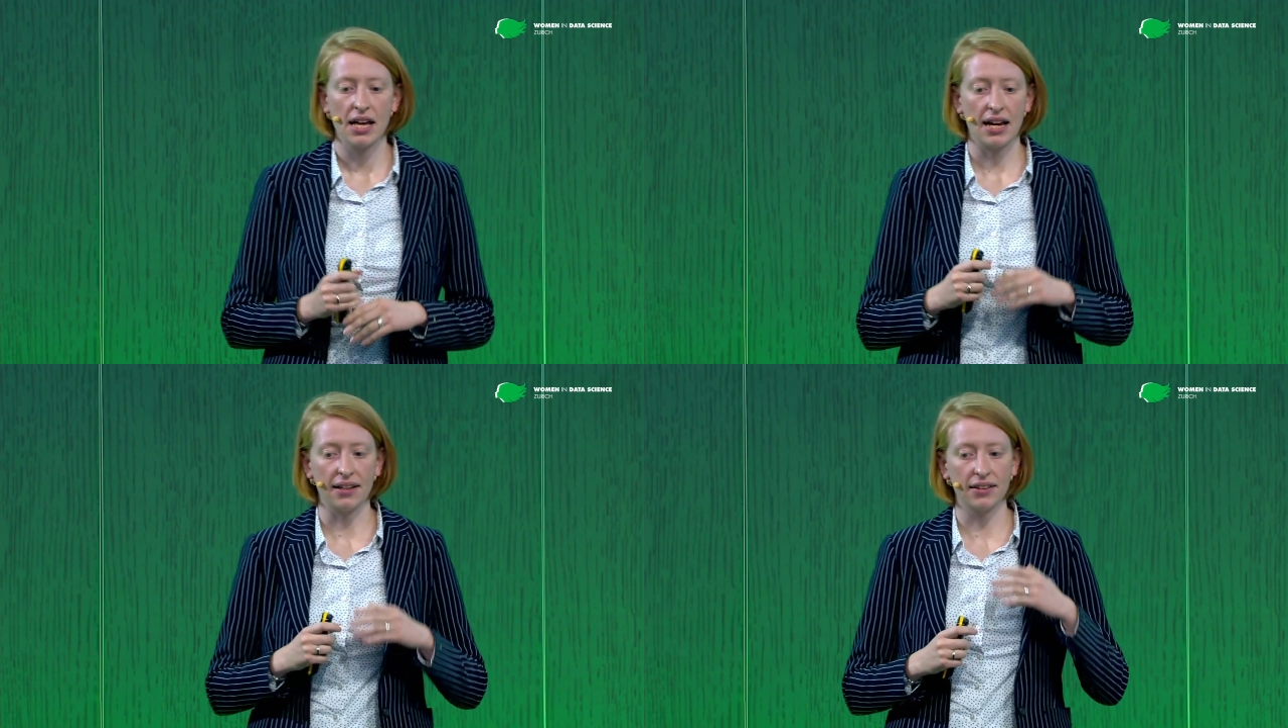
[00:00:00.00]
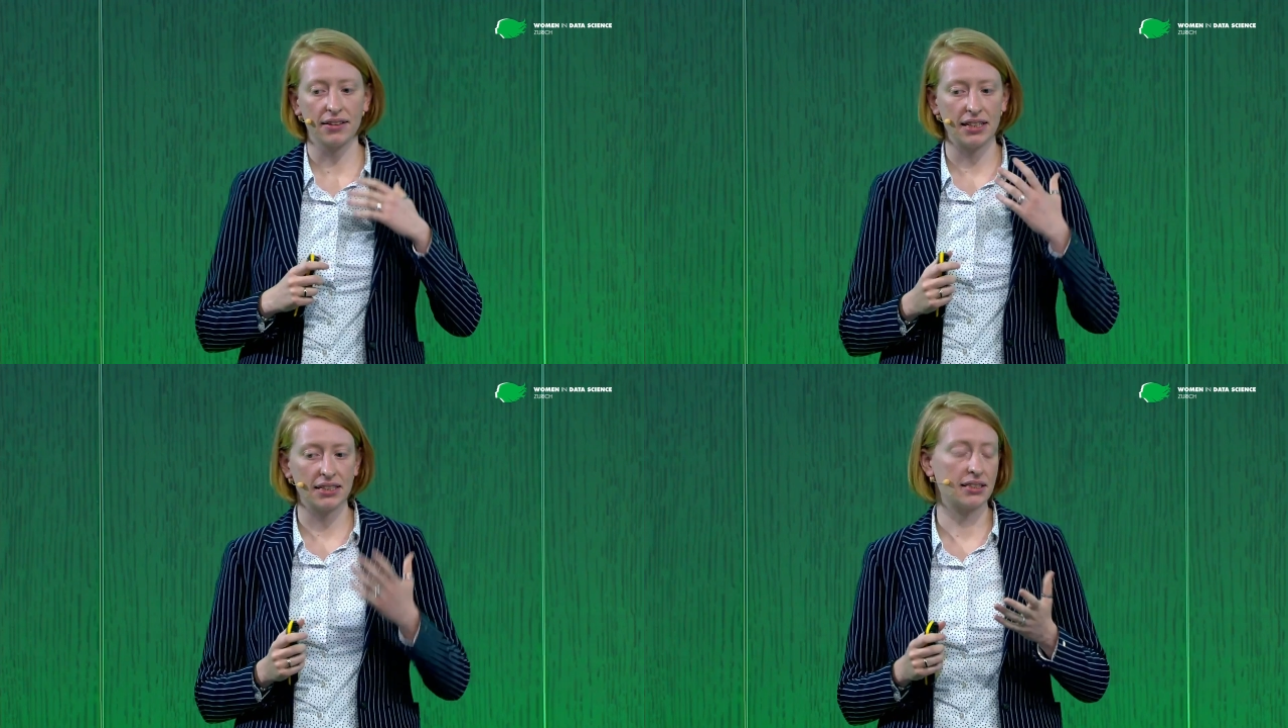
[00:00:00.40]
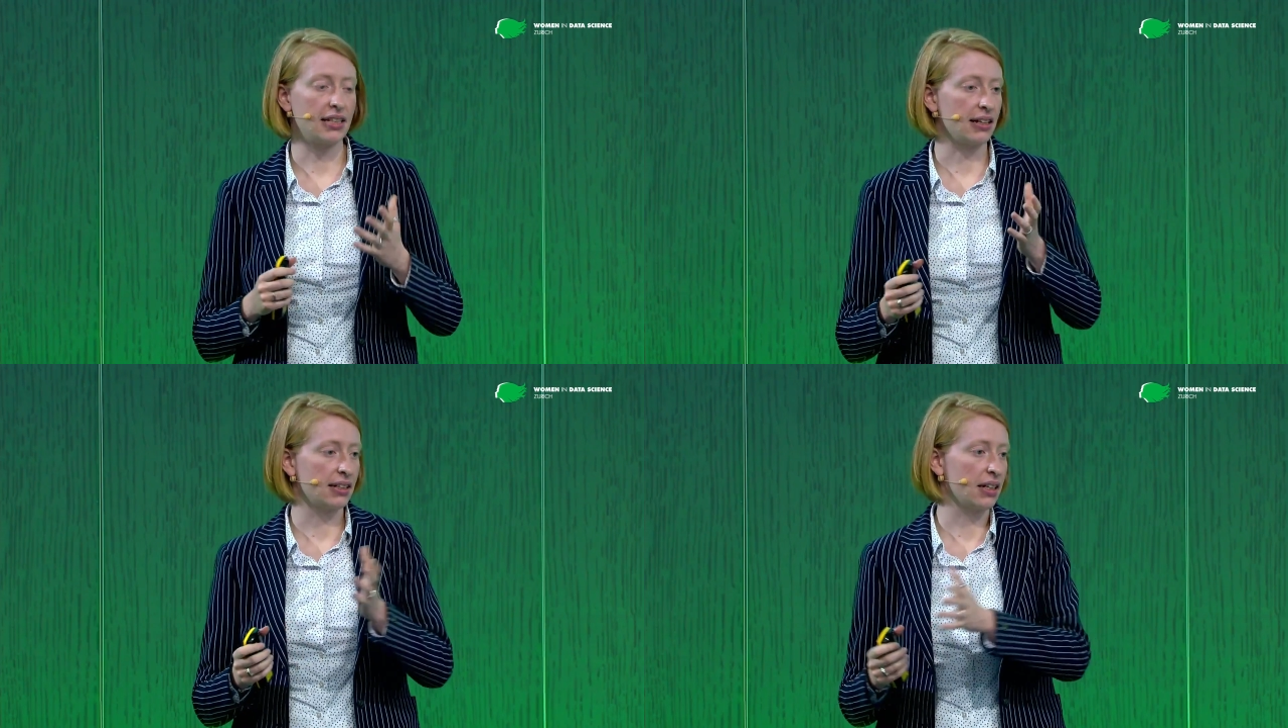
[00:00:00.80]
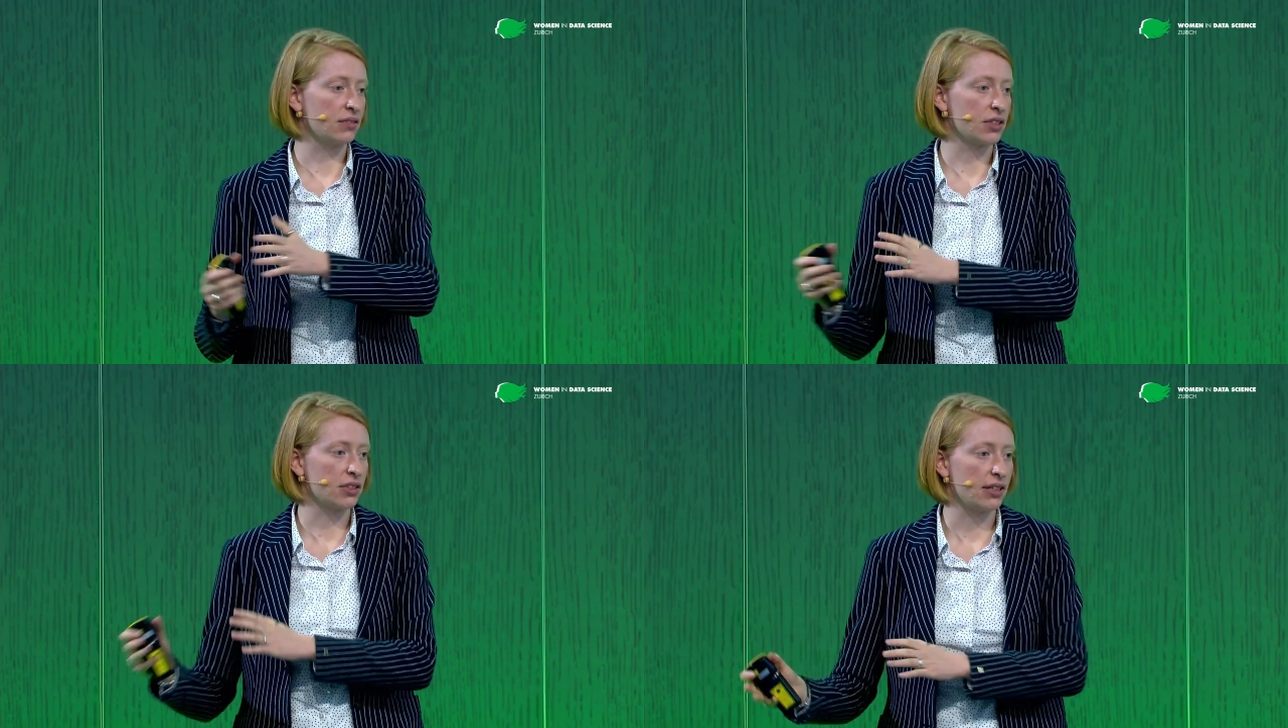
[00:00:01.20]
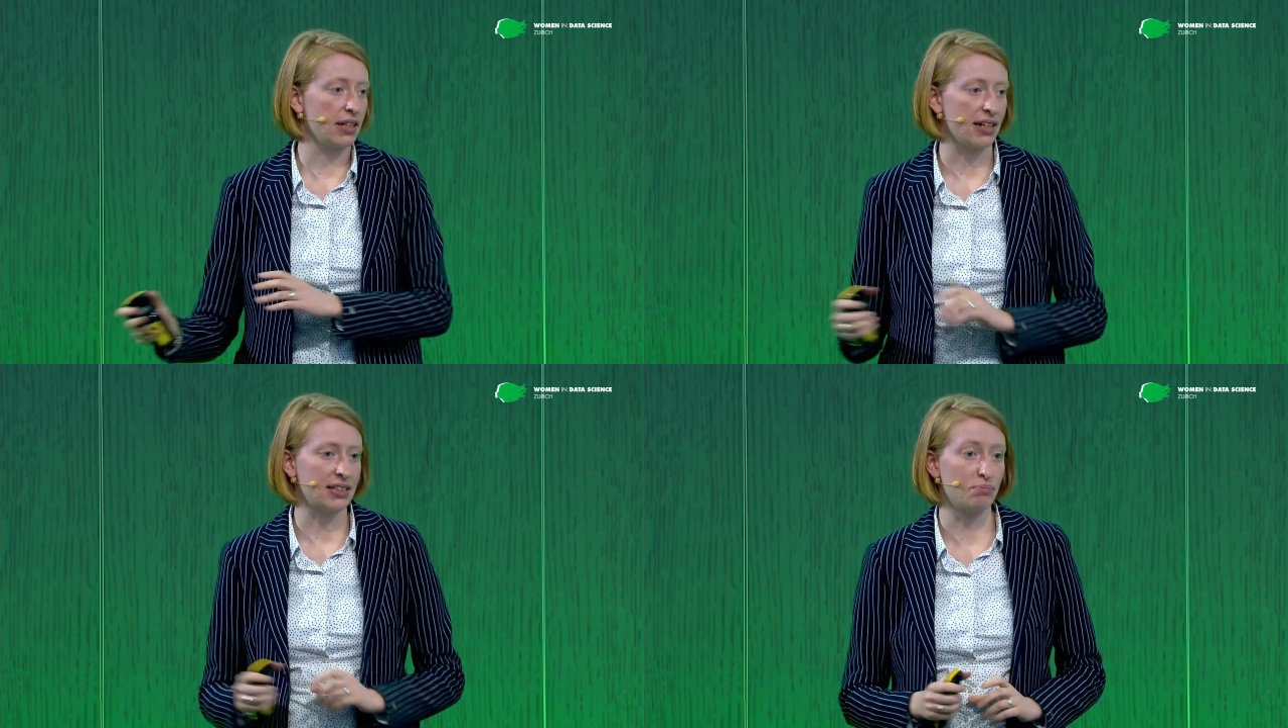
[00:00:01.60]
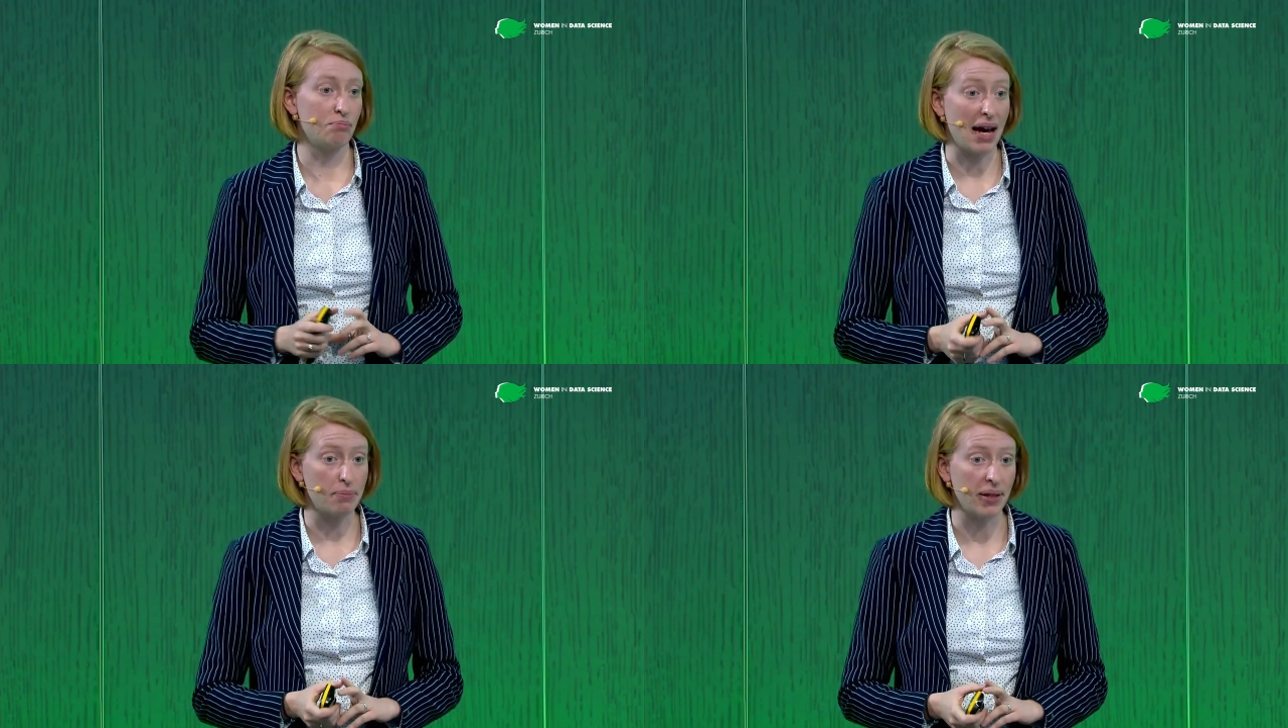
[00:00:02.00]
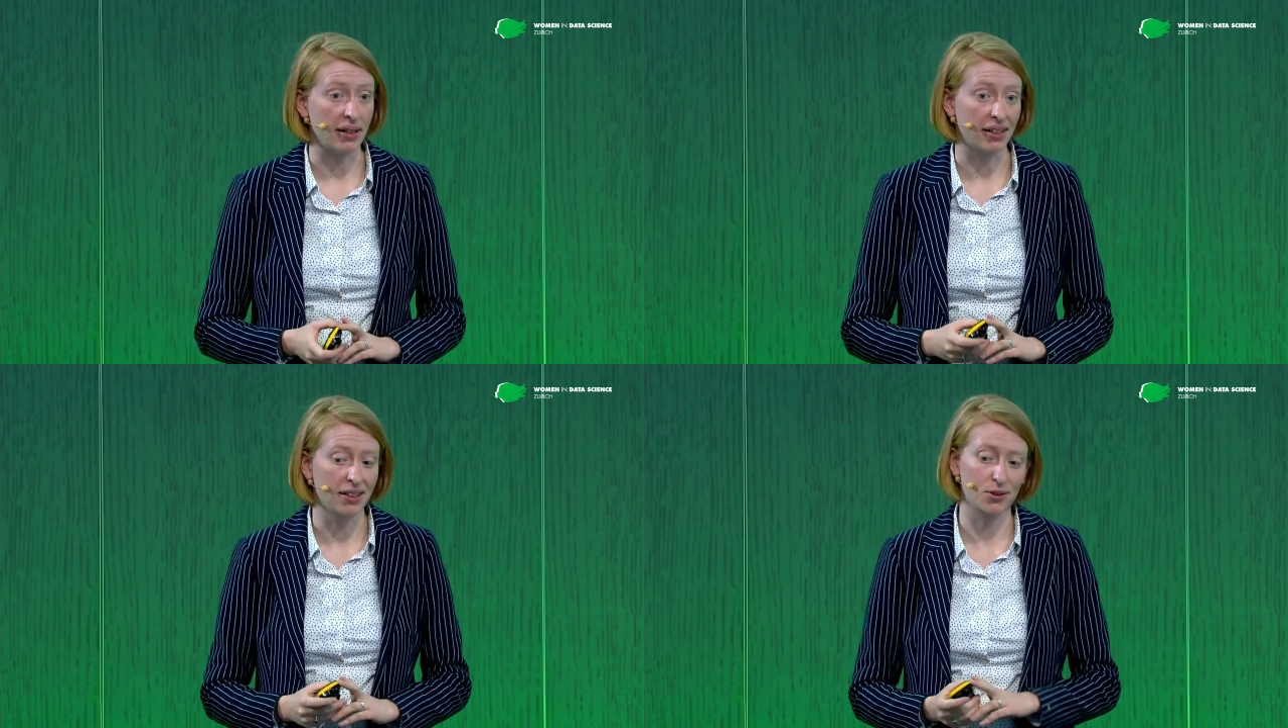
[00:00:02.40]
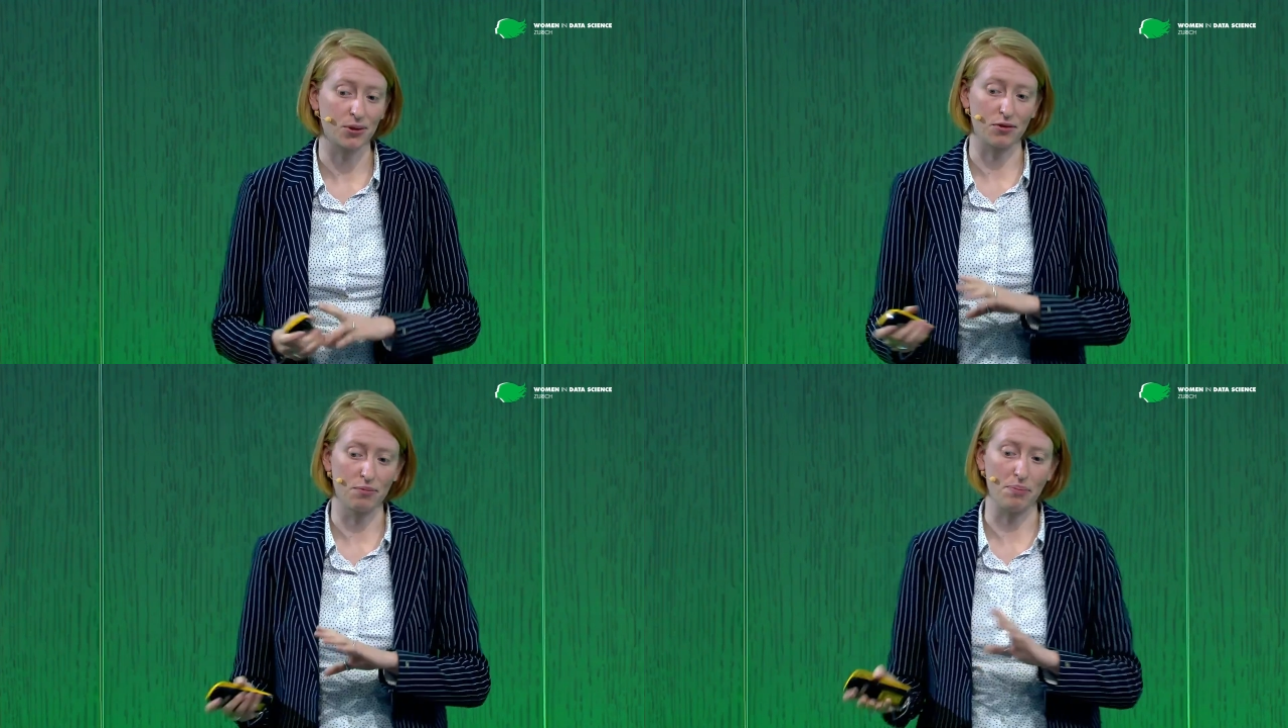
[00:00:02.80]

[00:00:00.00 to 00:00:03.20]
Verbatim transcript: And this then gives a, a, nice mapping sort of